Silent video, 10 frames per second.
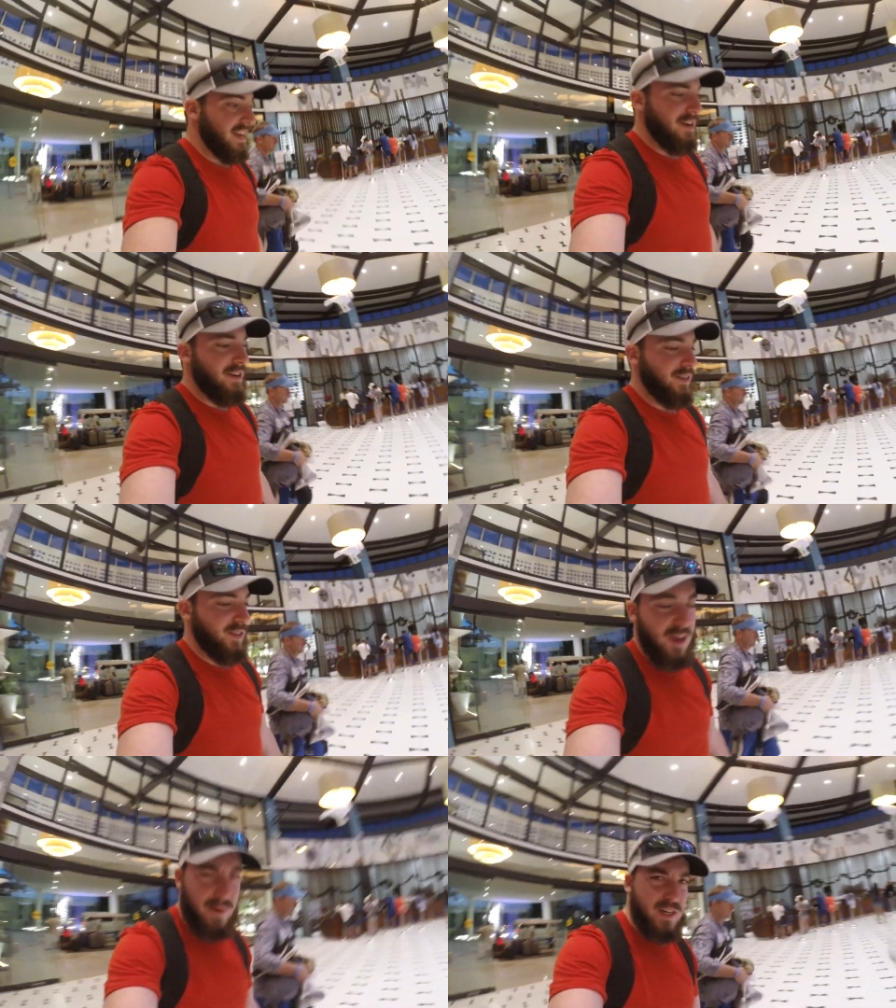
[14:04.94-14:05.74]
He knows
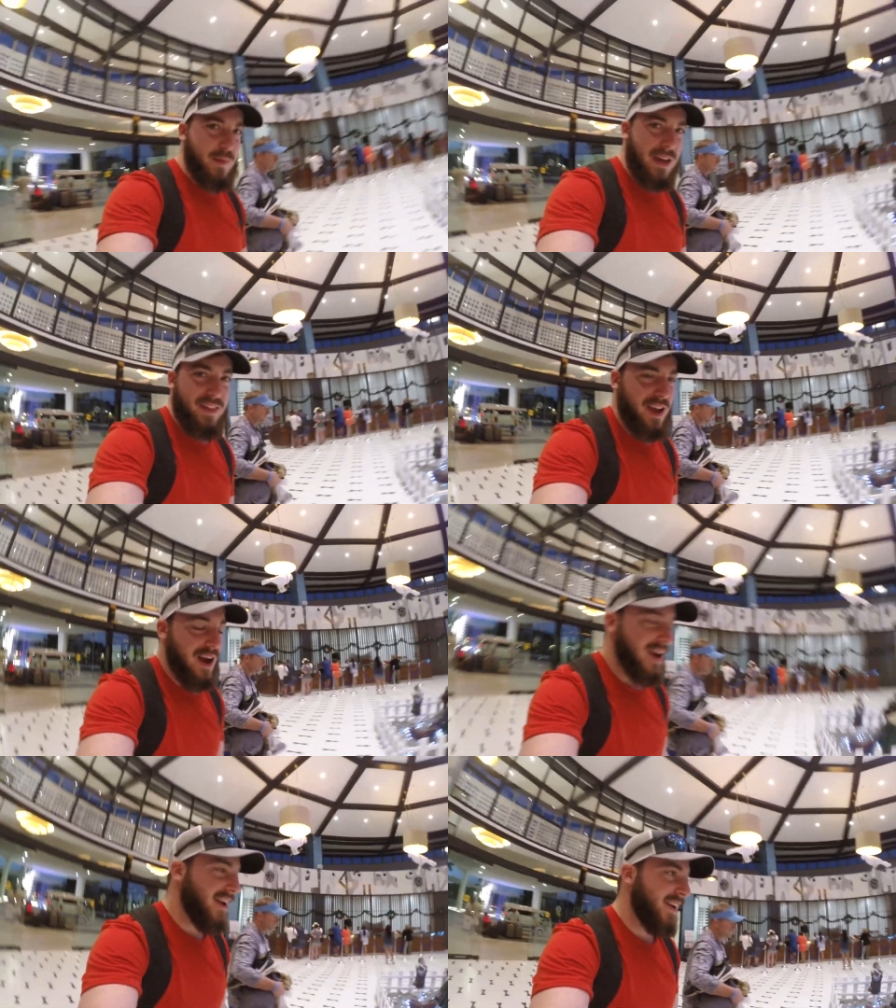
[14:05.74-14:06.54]
so much about the
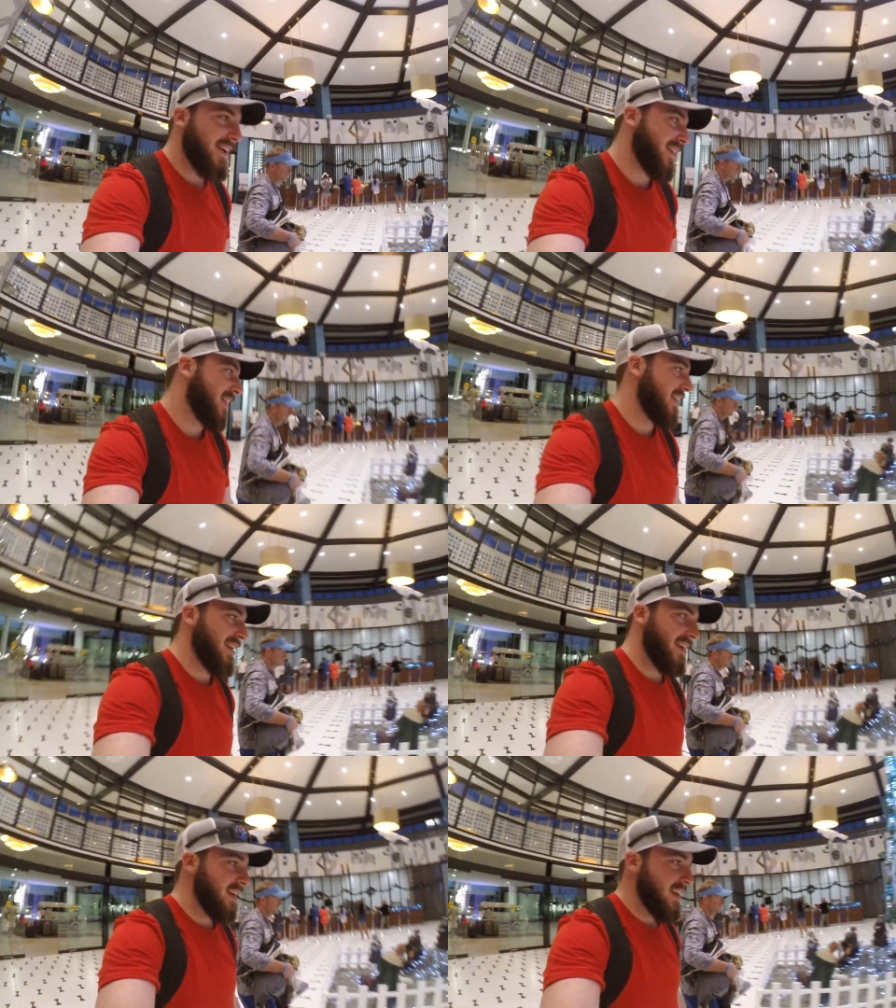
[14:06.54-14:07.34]
area.
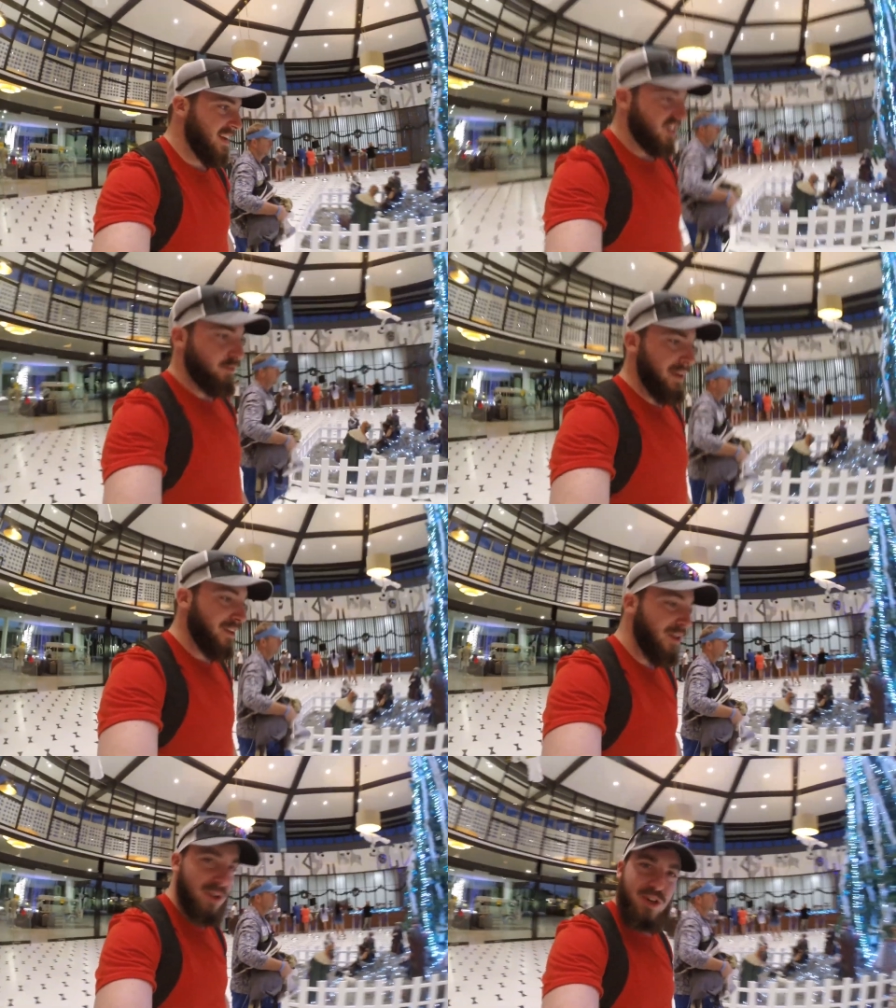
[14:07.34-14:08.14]
He's made
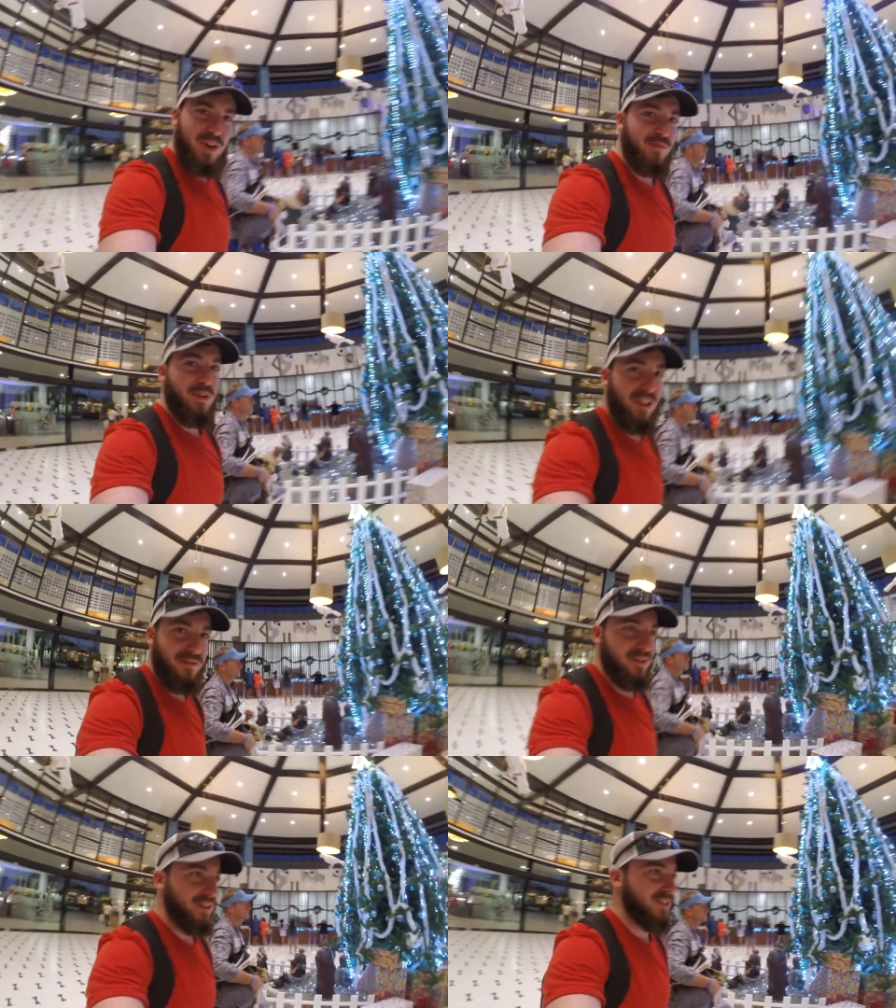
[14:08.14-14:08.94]
the whole trip
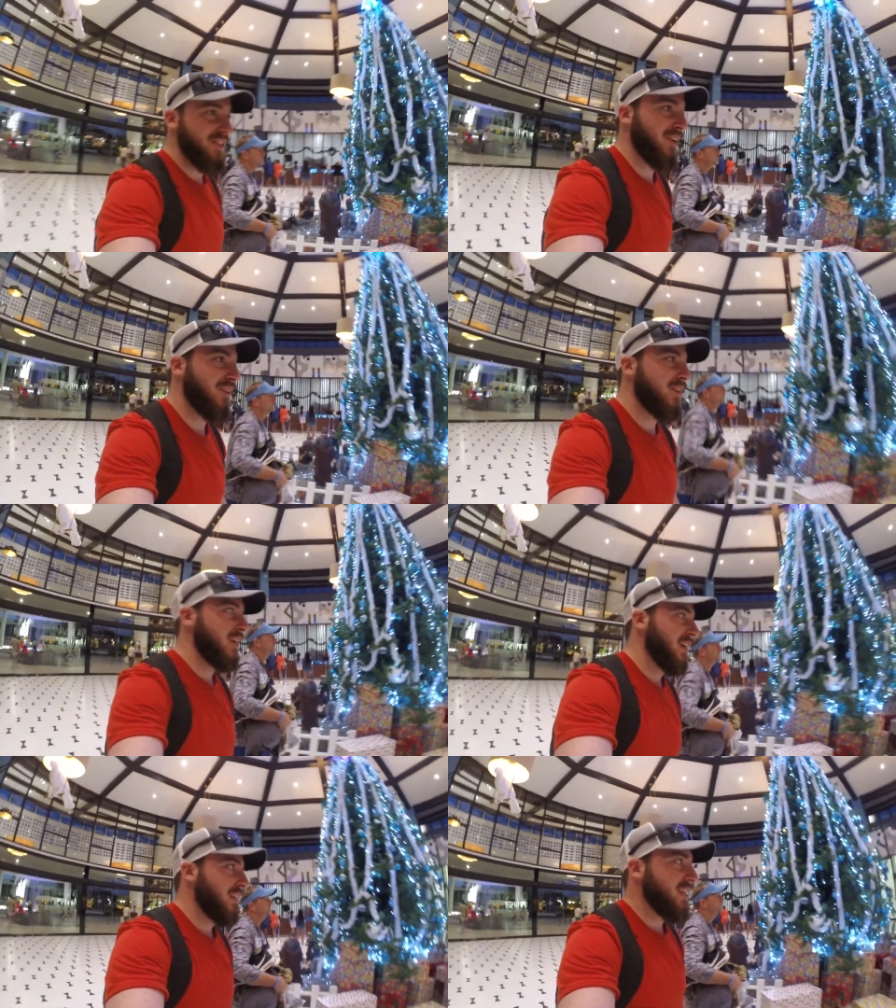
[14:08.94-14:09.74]
really fun, so
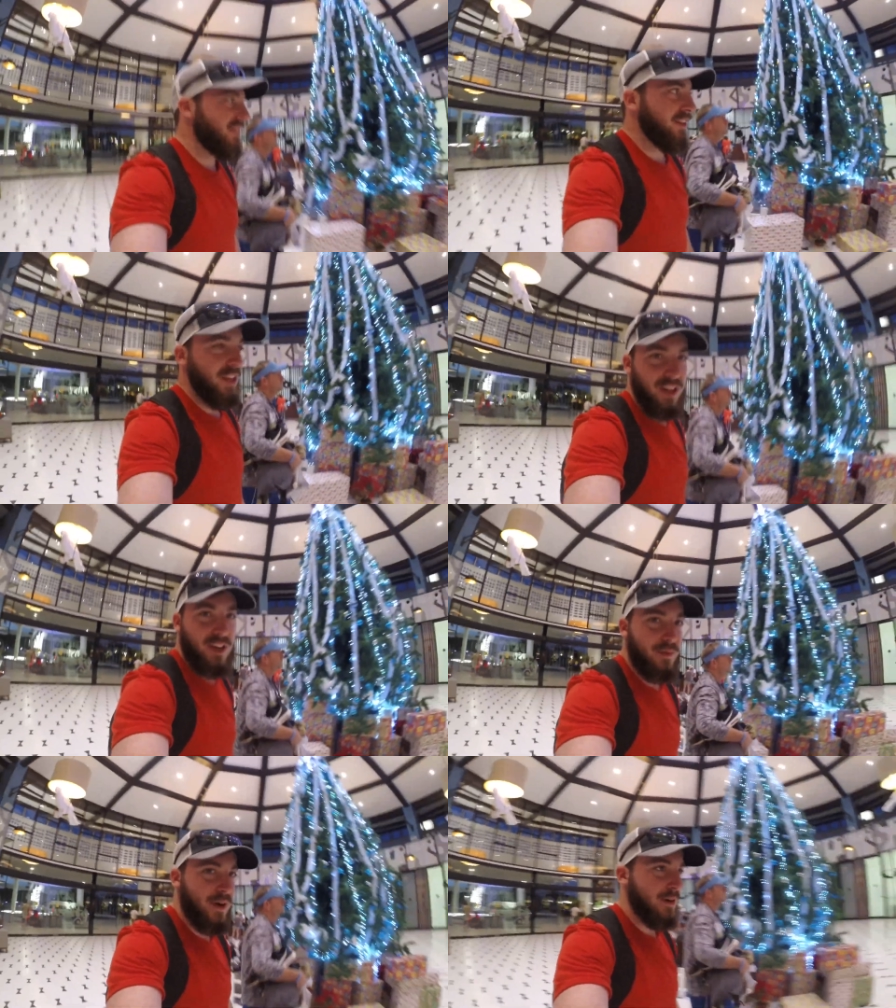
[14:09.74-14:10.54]
definitely look
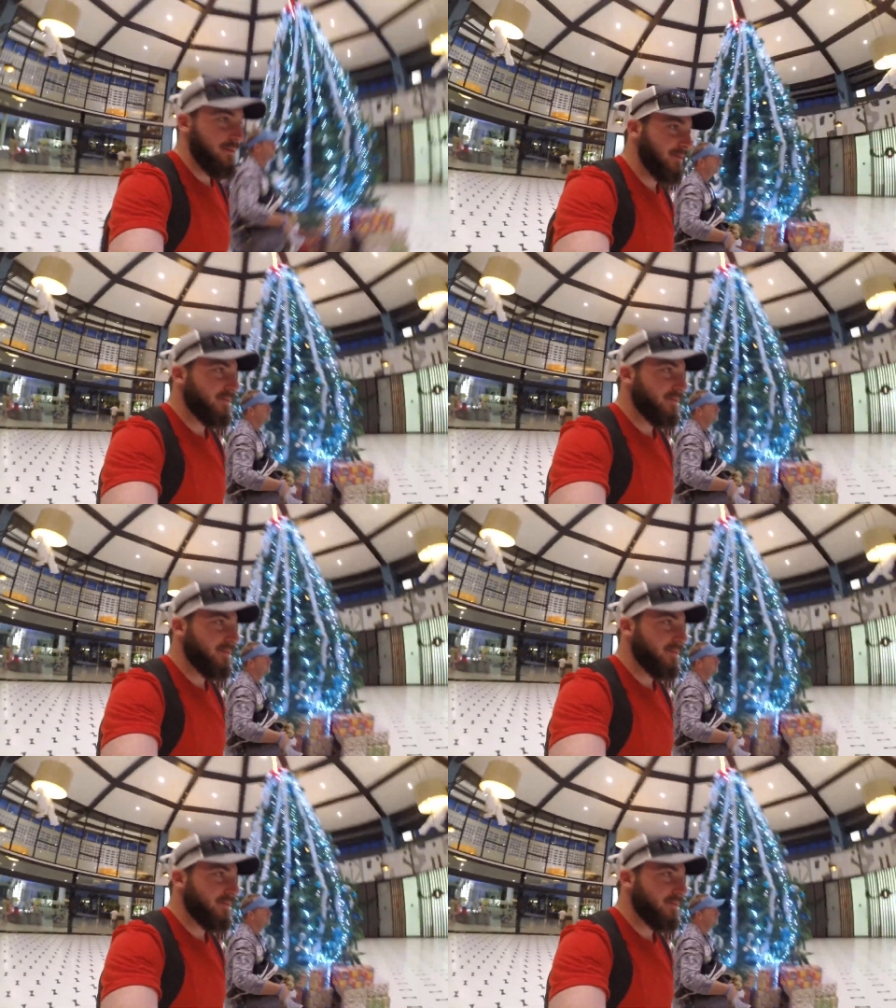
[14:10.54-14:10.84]
him up.